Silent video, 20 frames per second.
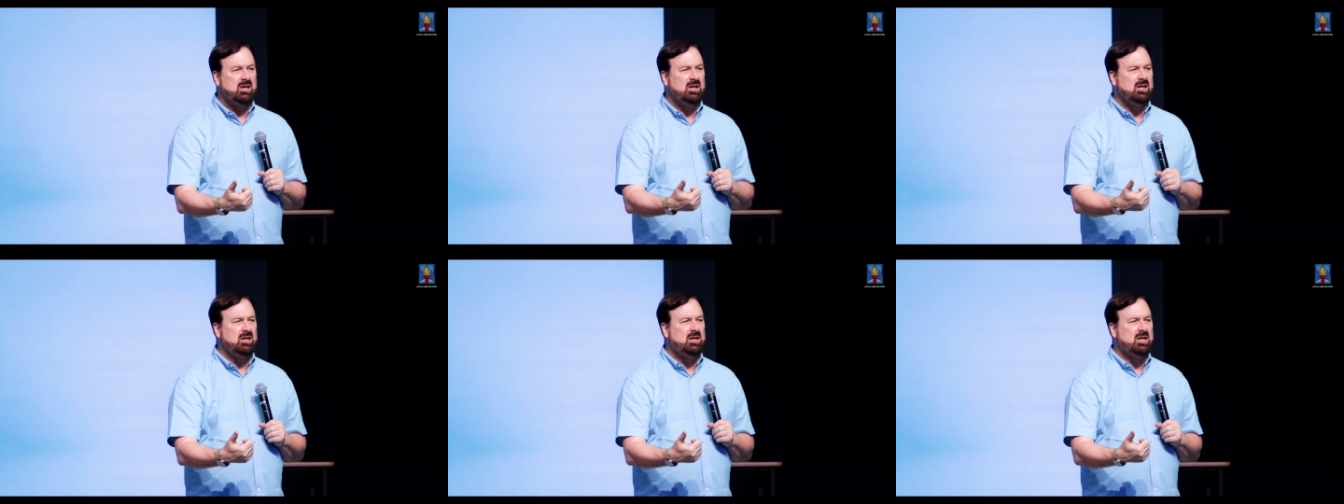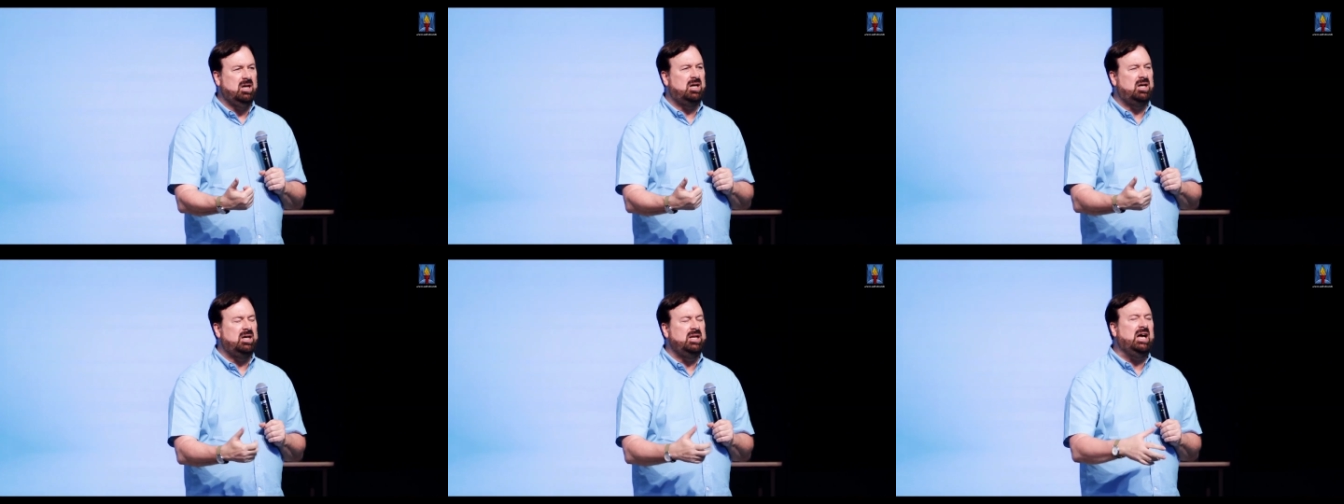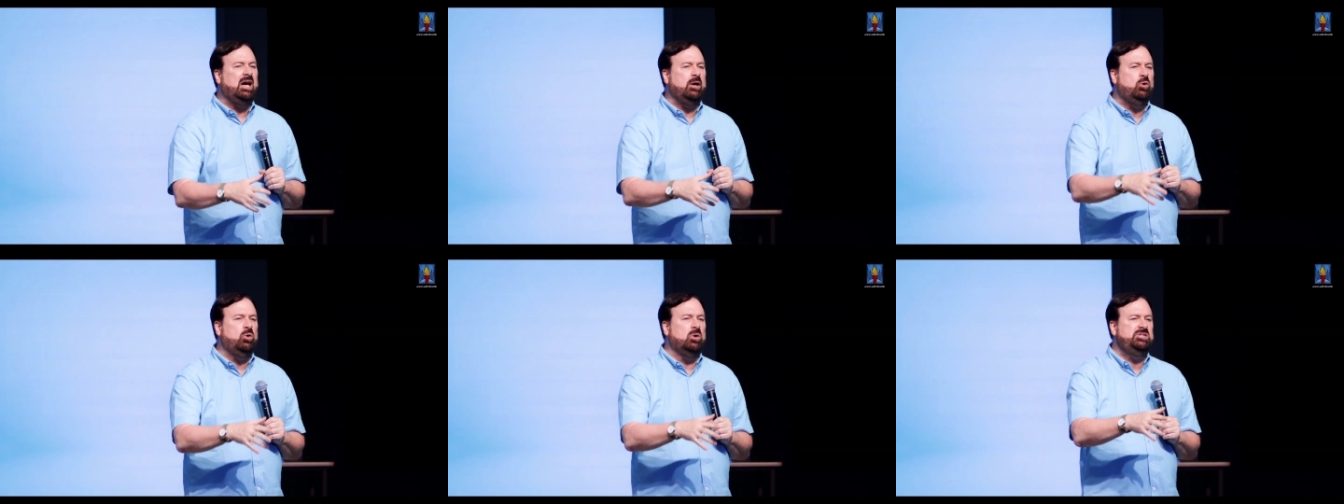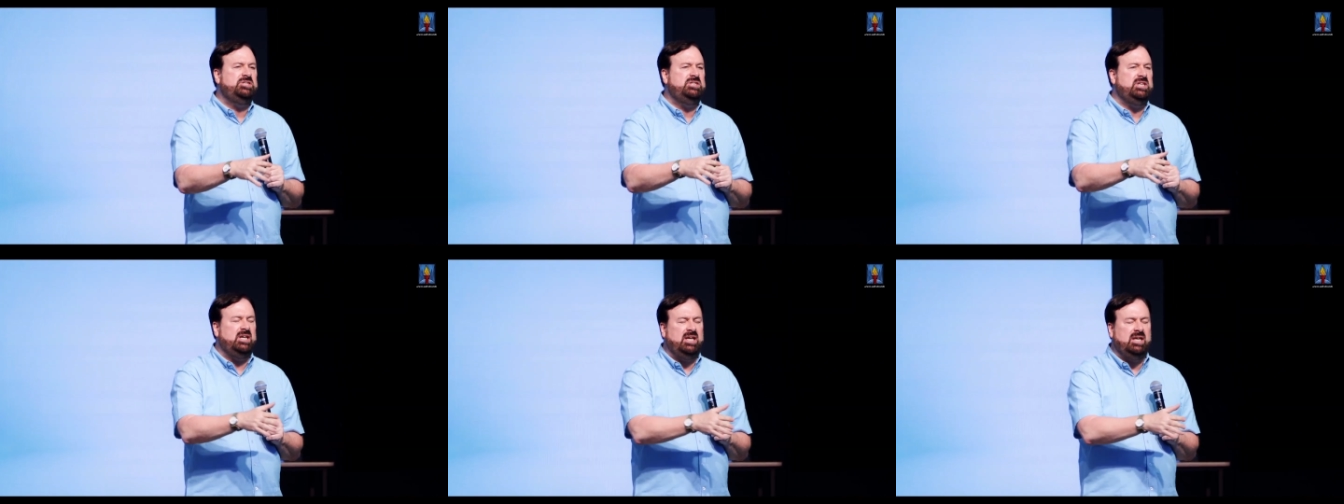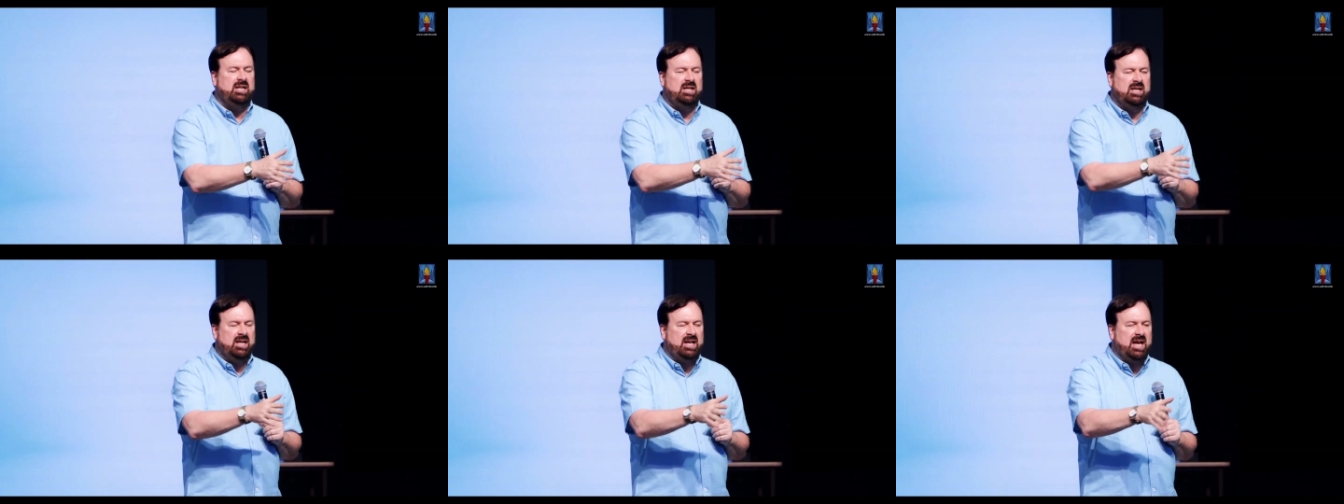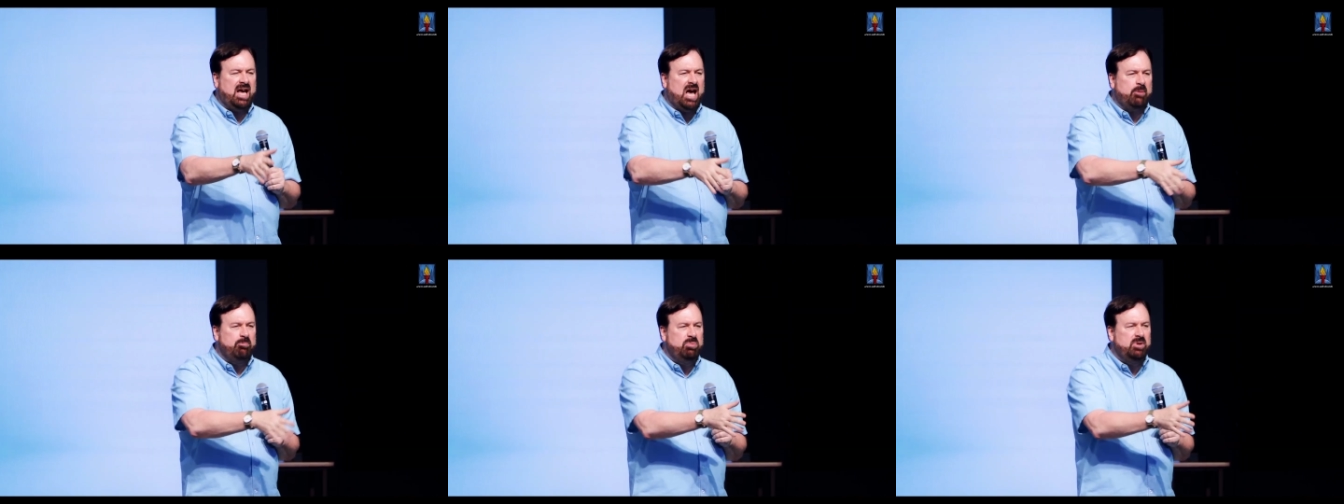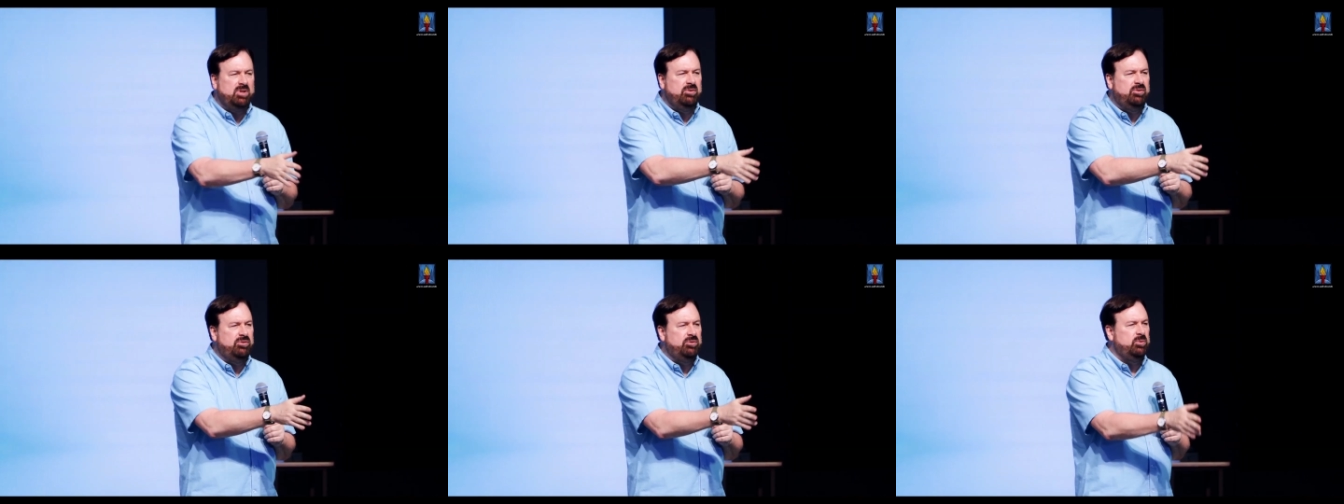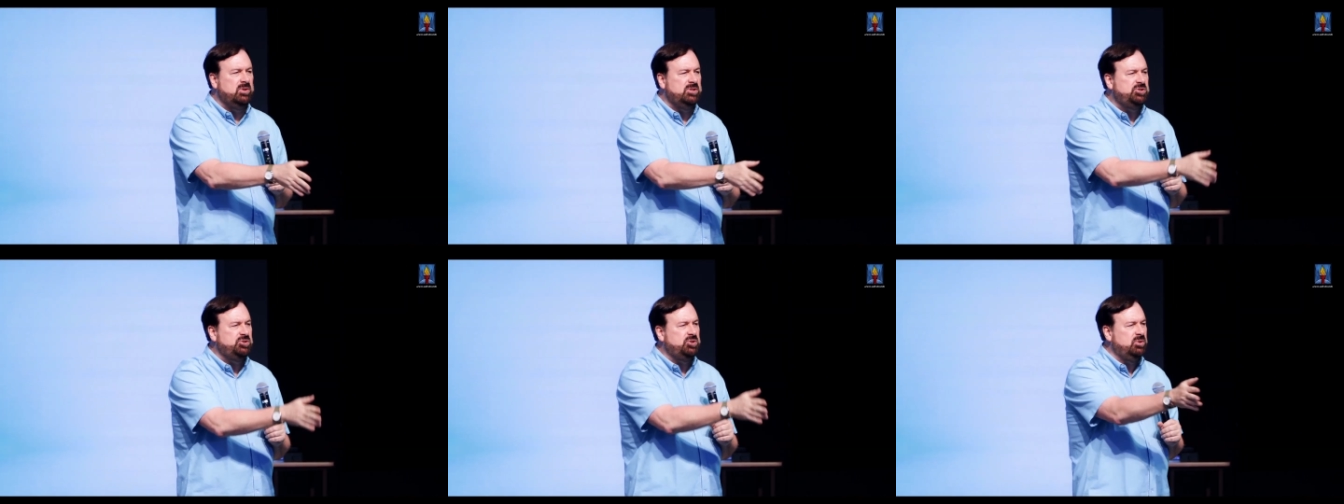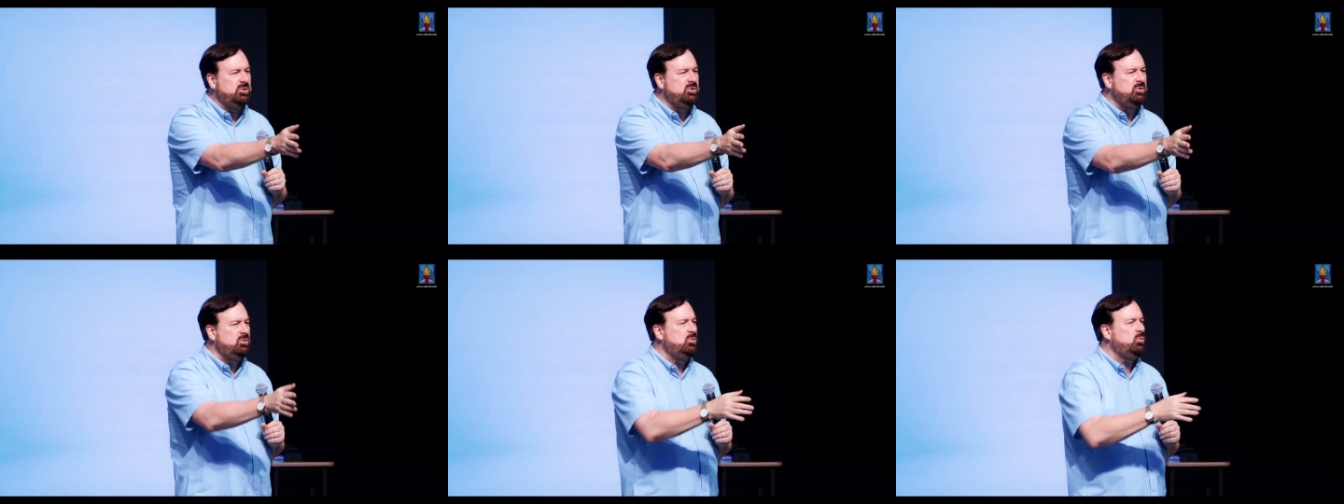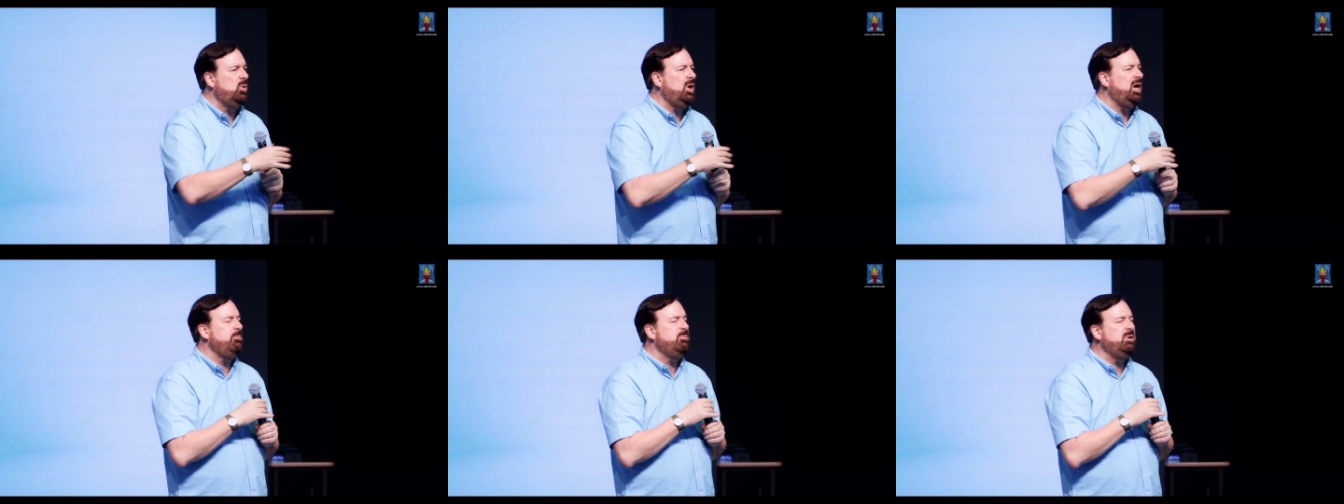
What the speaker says: God, of course, it happened through a certain way,